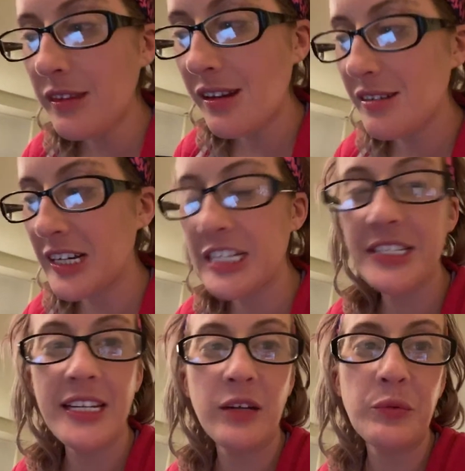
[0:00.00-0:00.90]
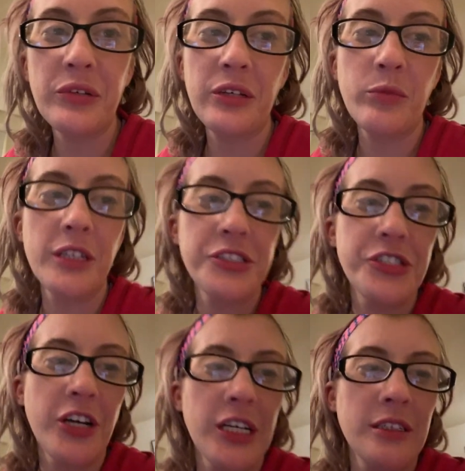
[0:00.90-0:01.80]
like I said, I really want to
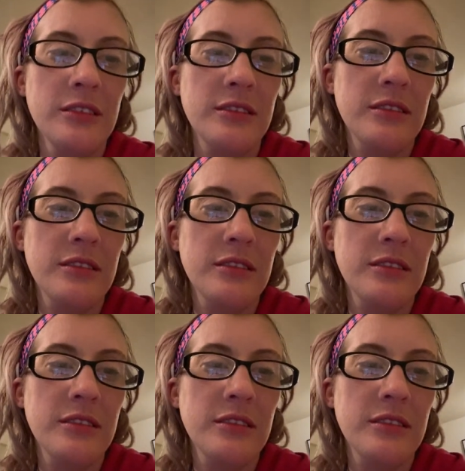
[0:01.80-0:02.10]
start.